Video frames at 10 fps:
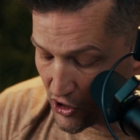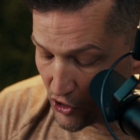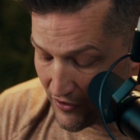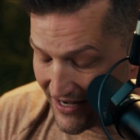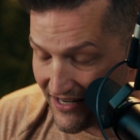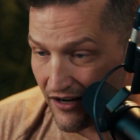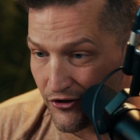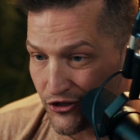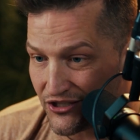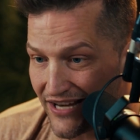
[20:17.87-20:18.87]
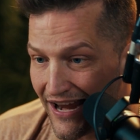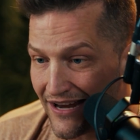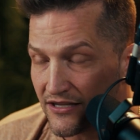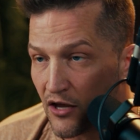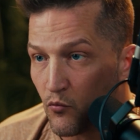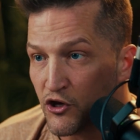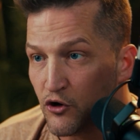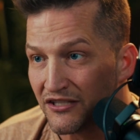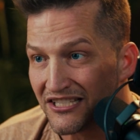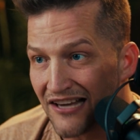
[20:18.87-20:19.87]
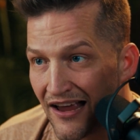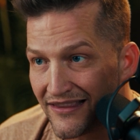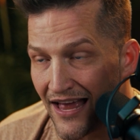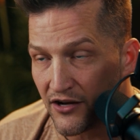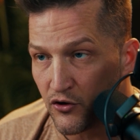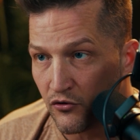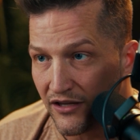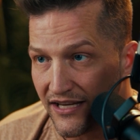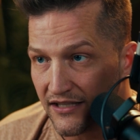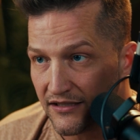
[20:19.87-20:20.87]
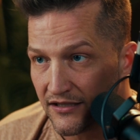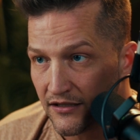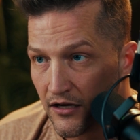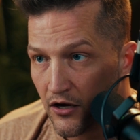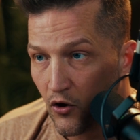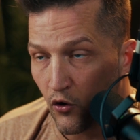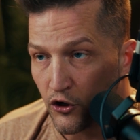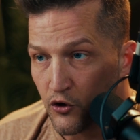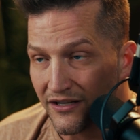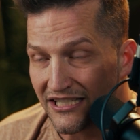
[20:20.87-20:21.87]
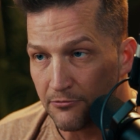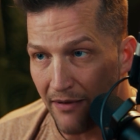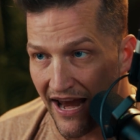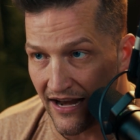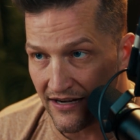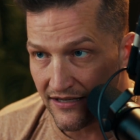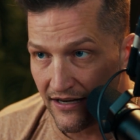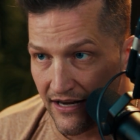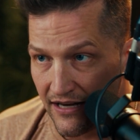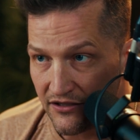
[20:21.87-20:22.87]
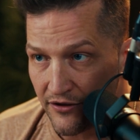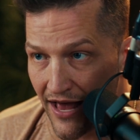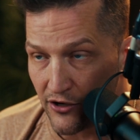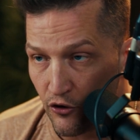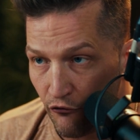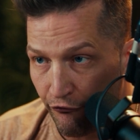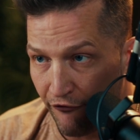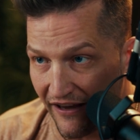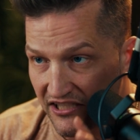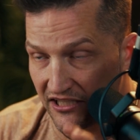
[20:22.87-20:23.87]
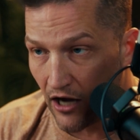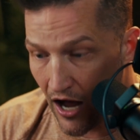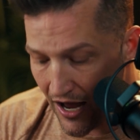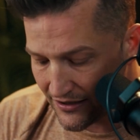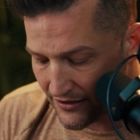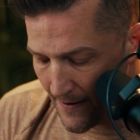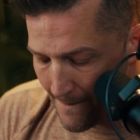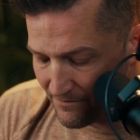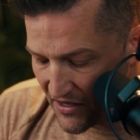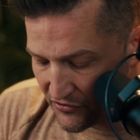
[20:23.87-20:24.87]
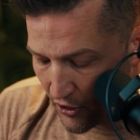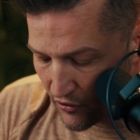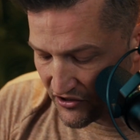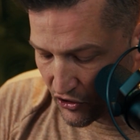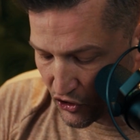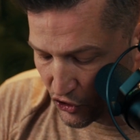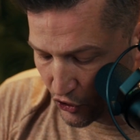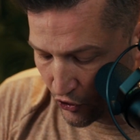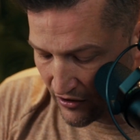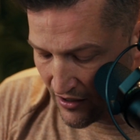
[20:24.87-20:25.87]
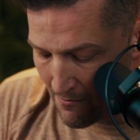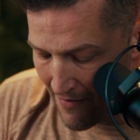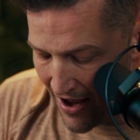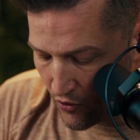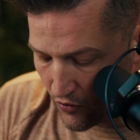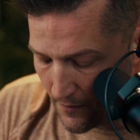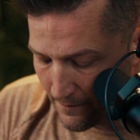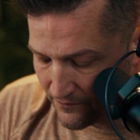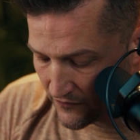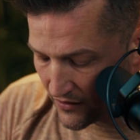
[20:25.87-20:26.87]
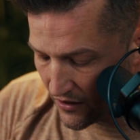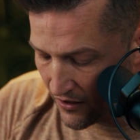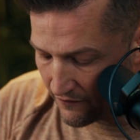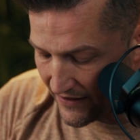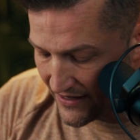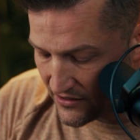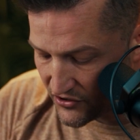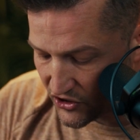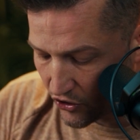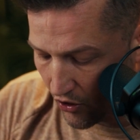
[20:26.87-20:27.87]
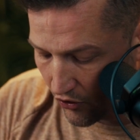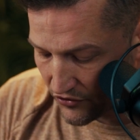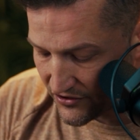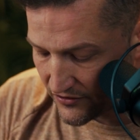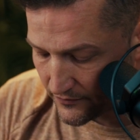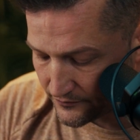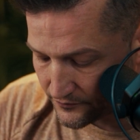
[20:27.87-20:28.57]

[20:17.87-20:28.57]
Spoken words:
You need to understand that when you sign that new lease or you expand into that new fixed cost, that there is a certain amount of installs